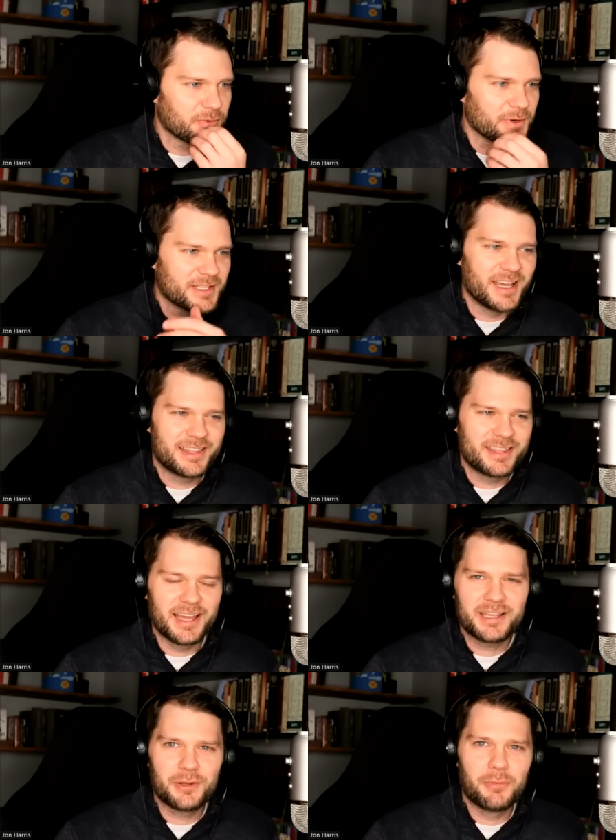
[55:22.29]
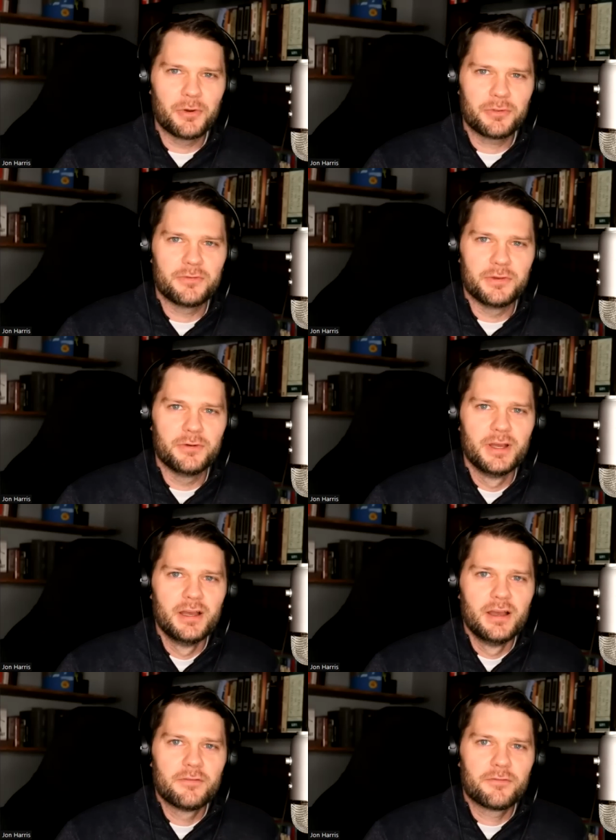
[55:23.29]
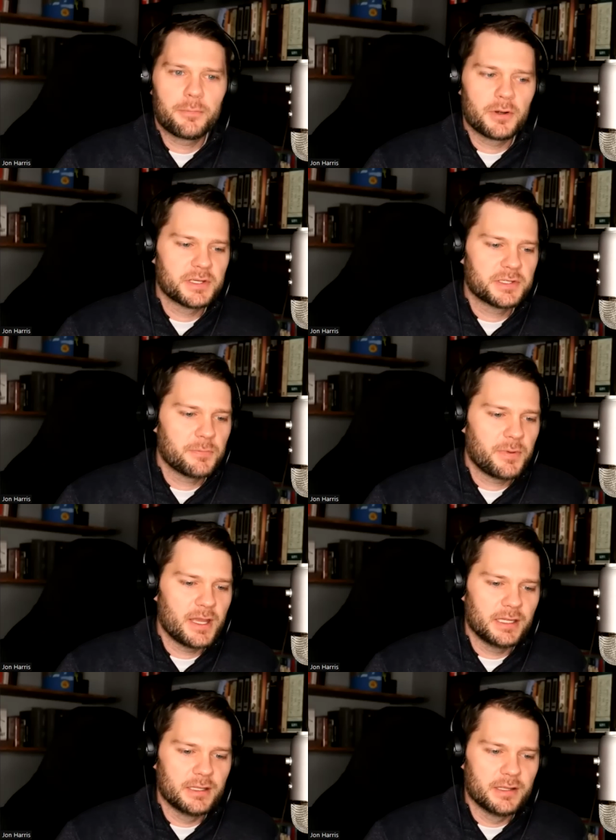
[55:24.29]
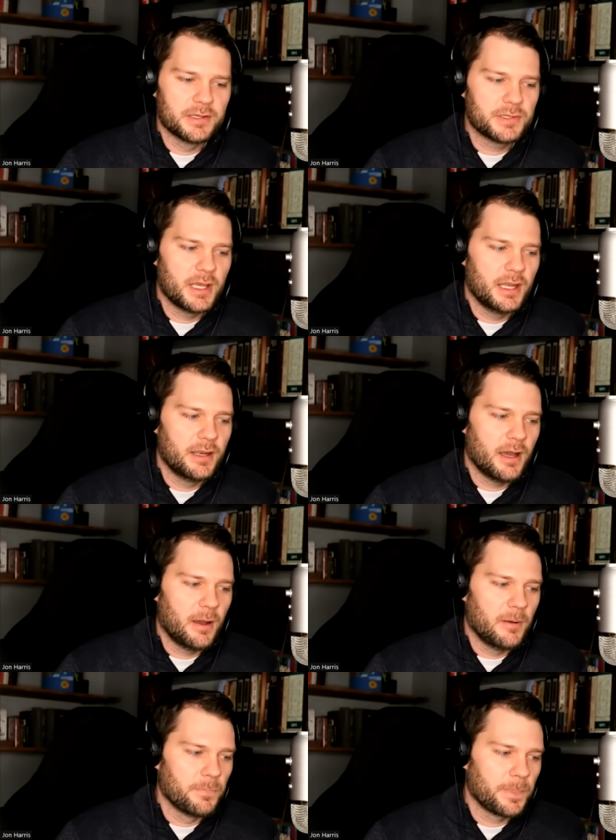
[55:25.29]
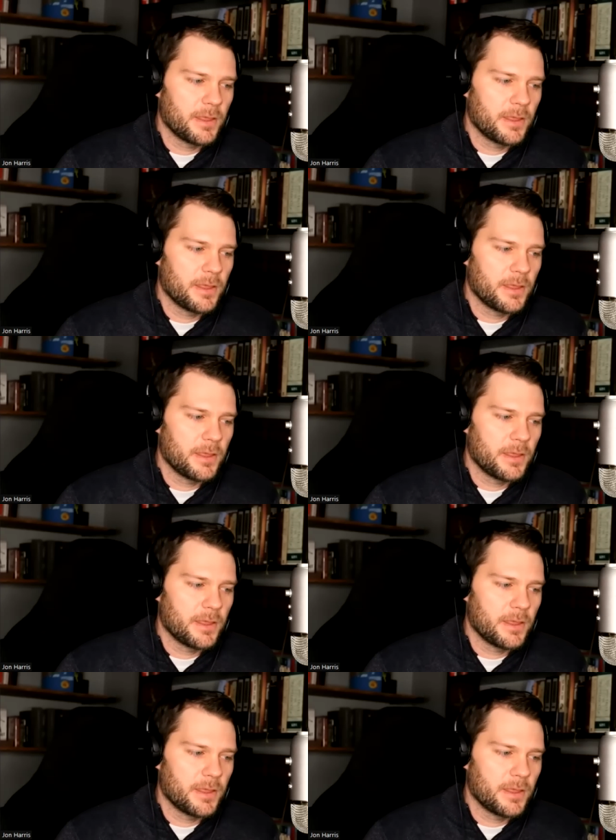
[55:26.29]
want to say thank you to both of you for participating in this and um,